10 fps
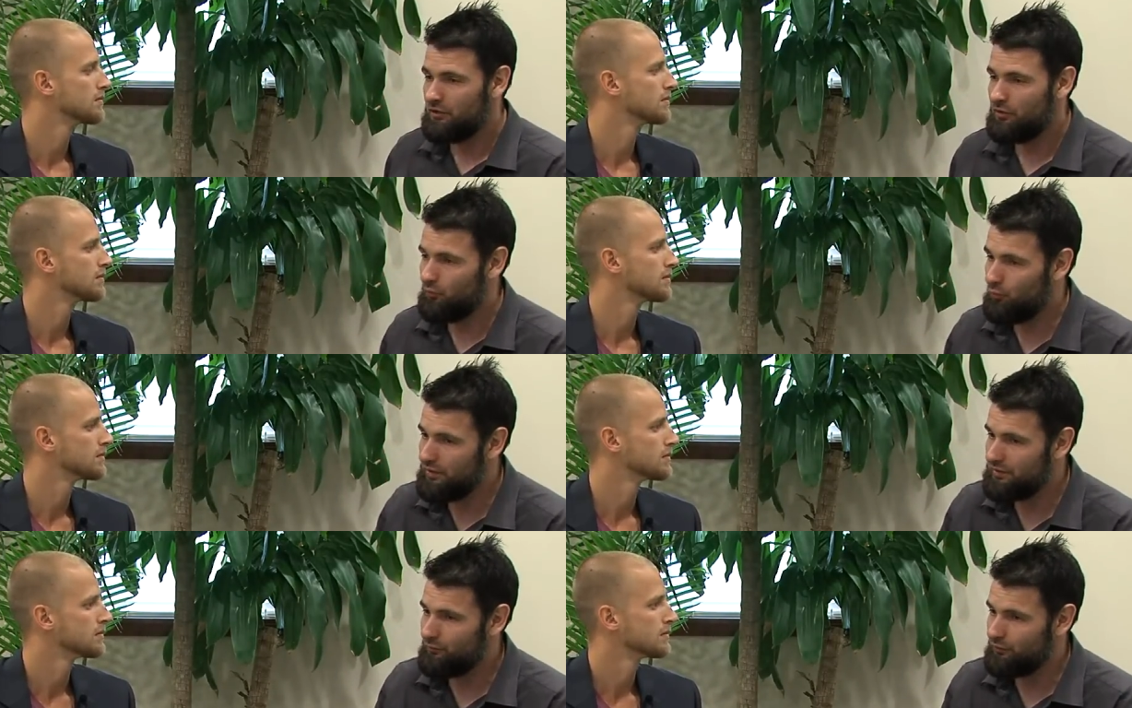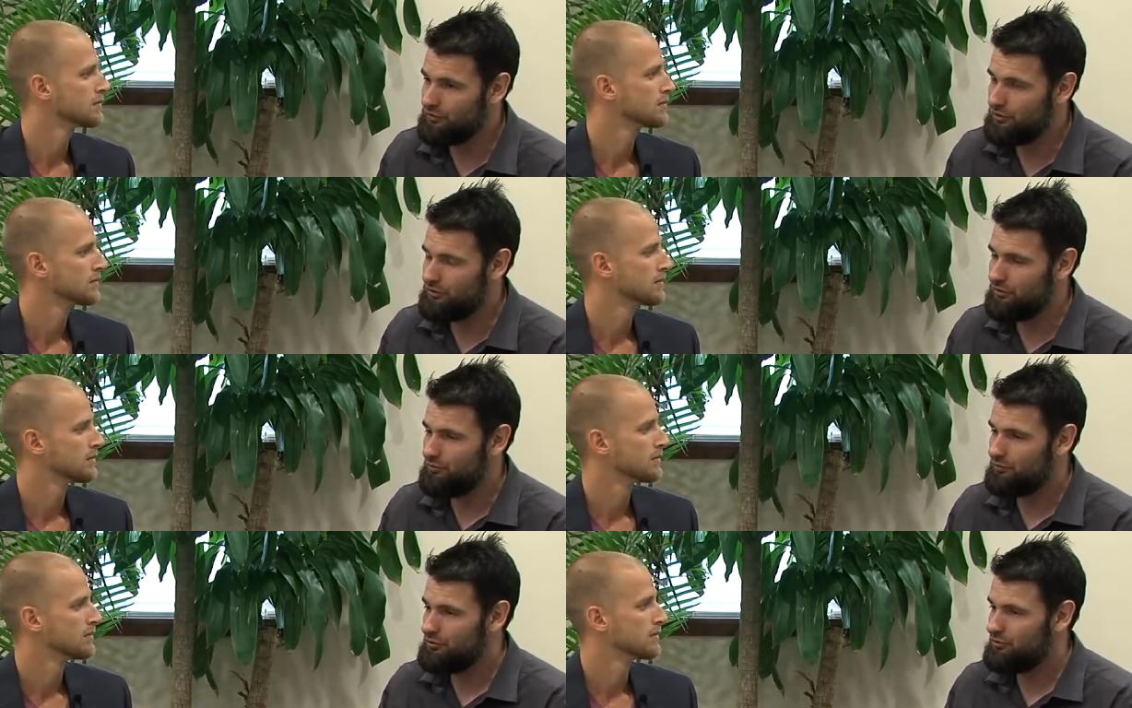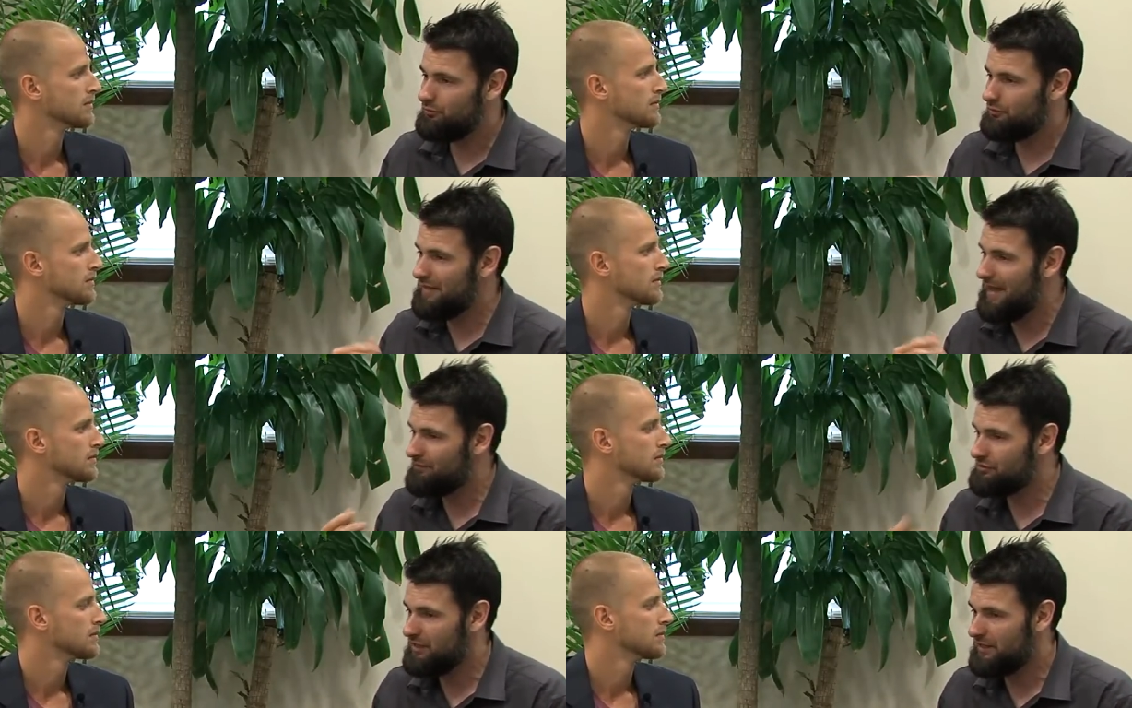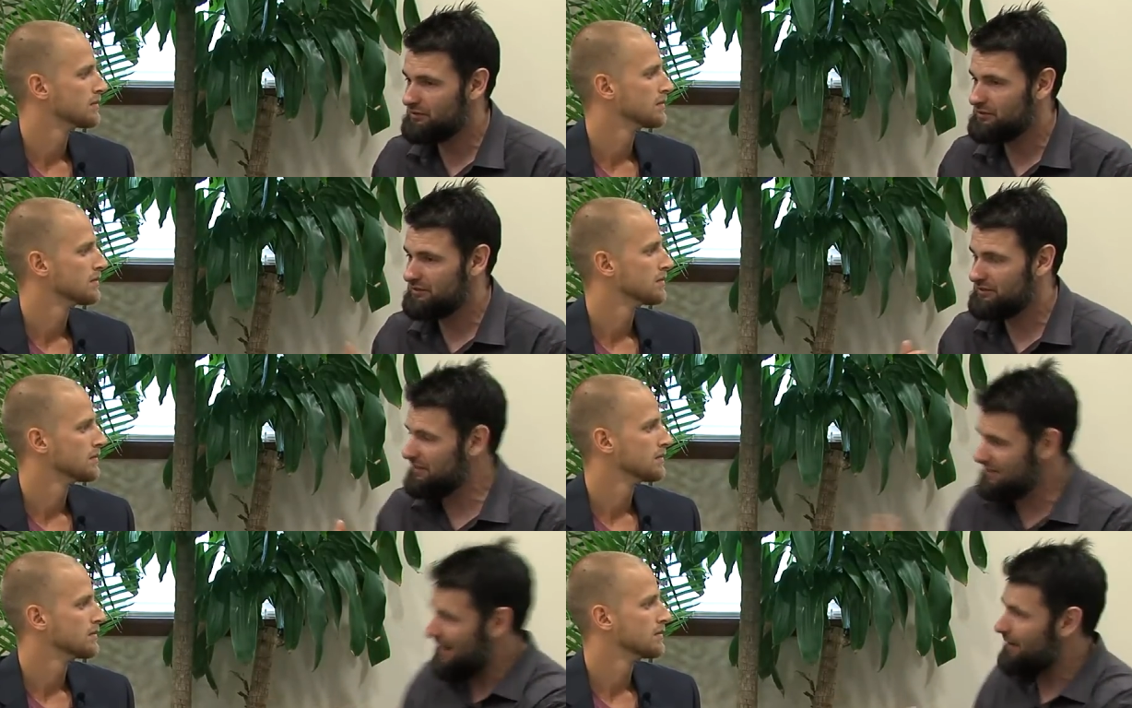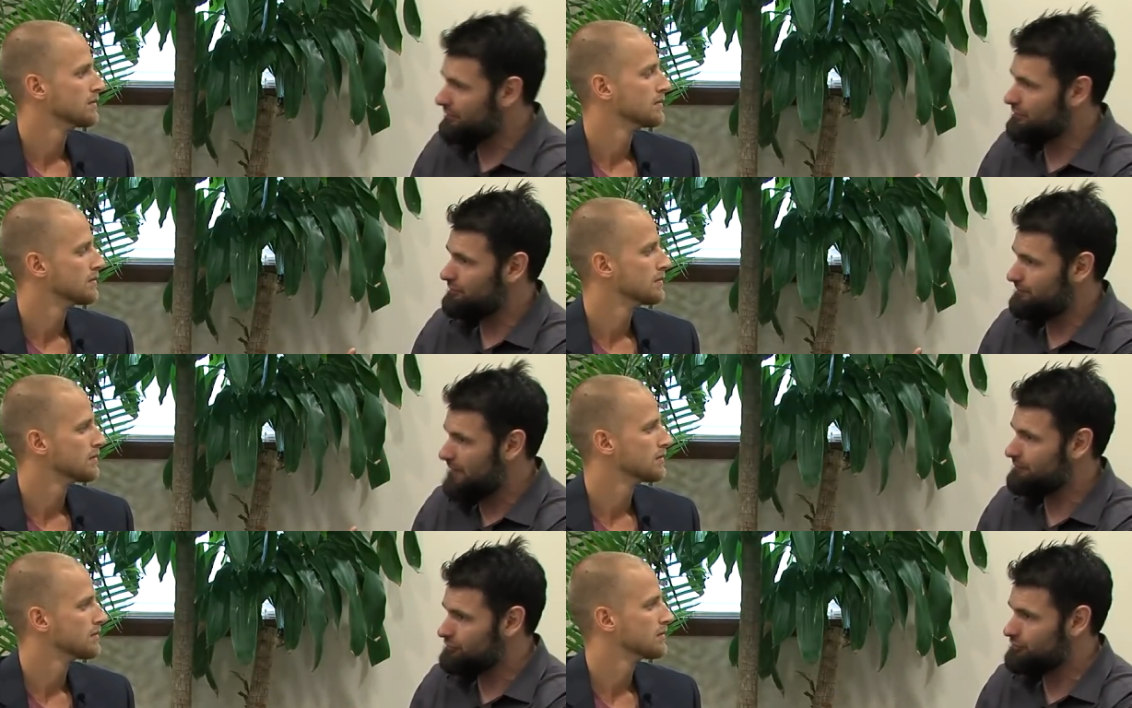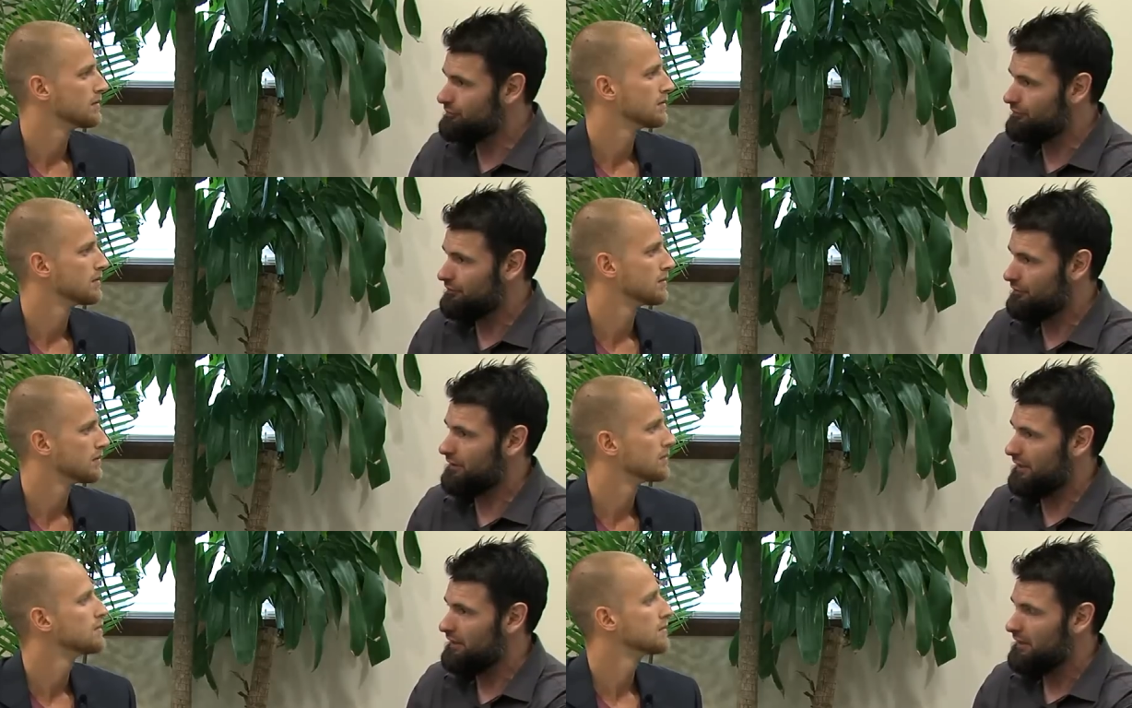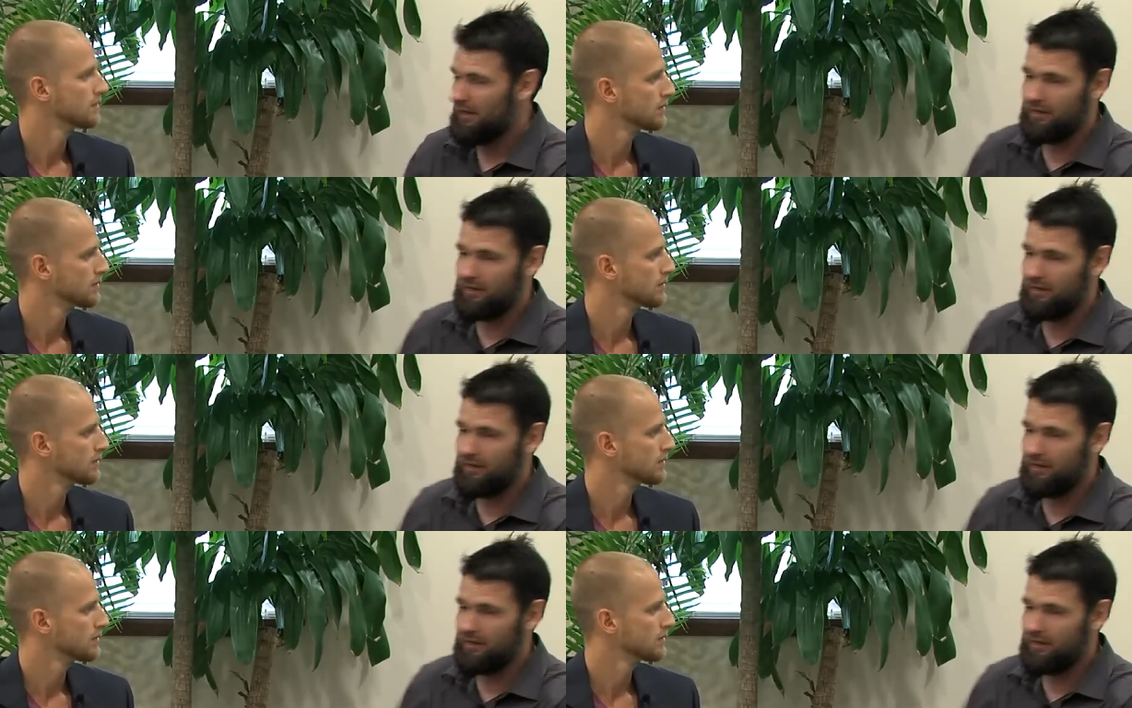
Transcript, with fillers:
Speaker 1: You know, what do, do you do you have a chance to sit now that you found the truth, okay?